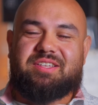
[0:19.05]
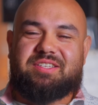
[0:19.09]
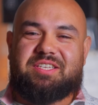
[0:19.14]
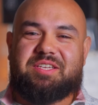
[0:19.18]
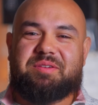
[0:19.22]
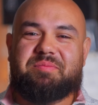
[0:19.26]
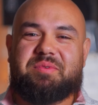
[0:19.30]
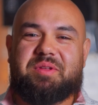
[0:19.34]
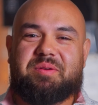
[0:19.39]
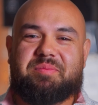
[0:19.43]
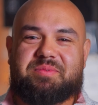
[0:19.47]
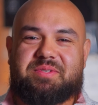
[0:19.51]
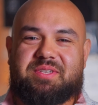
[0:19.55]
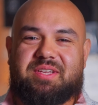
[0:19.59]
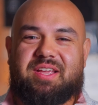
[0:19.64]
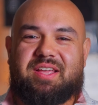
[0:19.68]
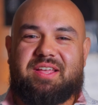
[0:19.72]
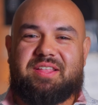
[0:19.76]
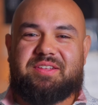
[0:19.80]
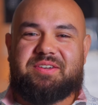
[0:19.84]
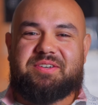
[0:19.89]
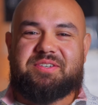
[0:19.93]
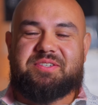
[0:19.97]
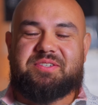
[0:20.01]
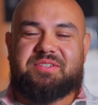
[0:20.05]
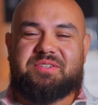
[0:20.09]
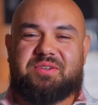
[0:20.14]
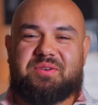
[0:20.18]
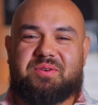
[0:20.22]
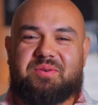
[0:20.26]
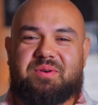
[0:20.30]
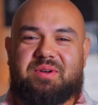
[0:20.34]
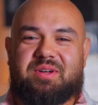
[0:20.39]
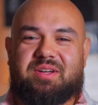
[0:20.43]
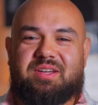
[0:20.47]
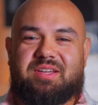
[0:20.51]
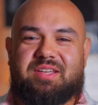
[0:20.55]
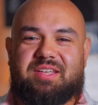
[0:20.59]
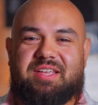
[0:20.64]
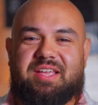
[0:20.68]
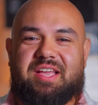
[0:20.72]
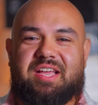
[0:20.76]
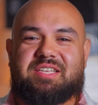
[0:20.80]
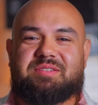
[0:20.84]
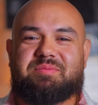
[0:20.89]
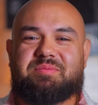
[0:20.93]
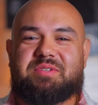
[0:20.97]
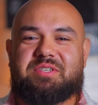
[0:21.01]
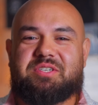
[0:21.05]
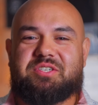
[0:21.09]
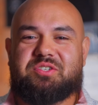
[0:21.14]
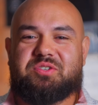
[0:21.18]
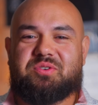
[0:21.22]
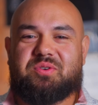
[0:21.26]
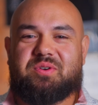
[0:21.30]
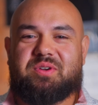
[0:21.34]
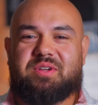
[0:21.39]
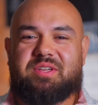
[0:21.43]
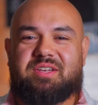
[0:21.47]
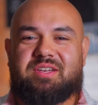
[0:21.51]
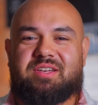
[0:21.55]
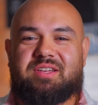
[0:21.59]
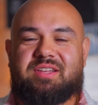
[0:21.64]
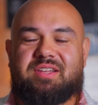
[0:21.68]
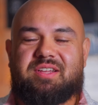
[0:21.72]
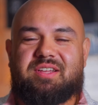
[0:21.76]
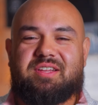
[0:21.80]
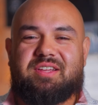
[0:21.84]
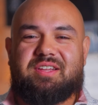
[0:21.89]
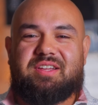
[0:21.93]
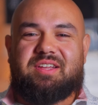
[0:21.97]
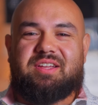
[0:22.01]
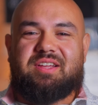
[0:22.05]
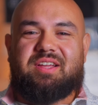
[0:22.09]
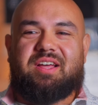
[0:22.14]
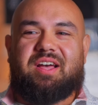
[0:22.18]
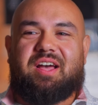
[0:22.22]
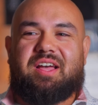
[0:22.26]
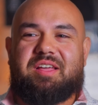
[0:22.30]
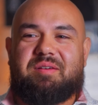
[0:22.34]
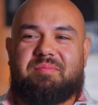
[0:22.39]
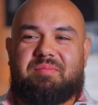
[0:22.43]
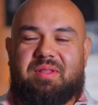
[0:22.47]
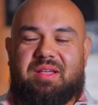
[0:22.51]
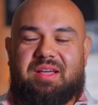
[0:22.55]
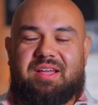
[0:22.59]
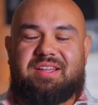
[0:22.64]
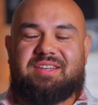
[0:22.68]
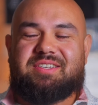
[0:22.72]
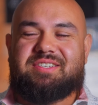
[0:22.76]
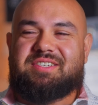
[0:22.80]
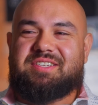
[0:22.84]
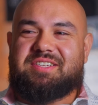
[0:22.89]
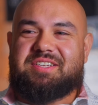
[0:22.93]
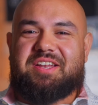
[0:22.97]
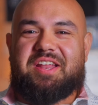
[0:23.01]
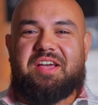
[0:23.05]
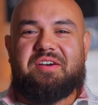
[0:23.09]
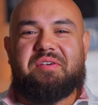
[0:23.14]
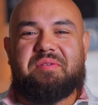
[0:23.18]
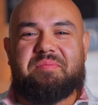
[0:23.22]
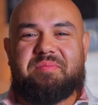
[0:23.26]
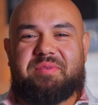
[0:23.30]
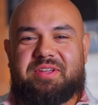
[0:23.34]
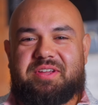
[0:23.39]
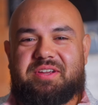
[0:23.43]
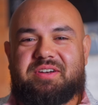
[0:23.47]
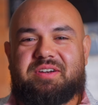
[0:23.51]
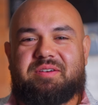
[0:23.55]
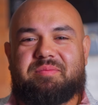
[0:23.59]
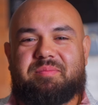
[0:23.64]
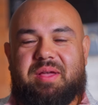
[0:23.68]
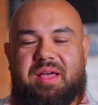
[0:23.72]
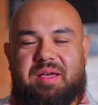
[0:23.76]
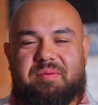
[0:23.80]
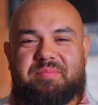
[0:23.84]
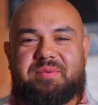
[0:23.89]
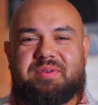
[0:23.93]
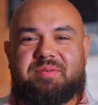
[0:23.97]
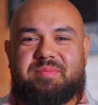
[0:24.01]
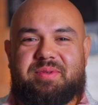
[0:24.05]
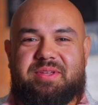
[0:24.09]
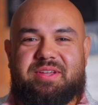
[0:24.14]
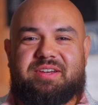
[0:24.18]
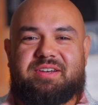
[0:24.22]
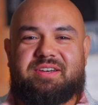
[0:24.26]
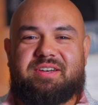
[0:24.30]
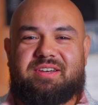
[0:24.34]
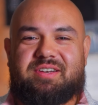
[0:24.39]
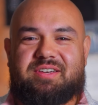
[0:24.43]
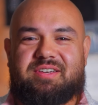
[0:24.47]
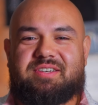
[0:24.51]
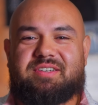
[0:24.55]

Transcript: teamed up together. So uh, he asked me to join. I obliged, and now I'm here. I'm happy to be here.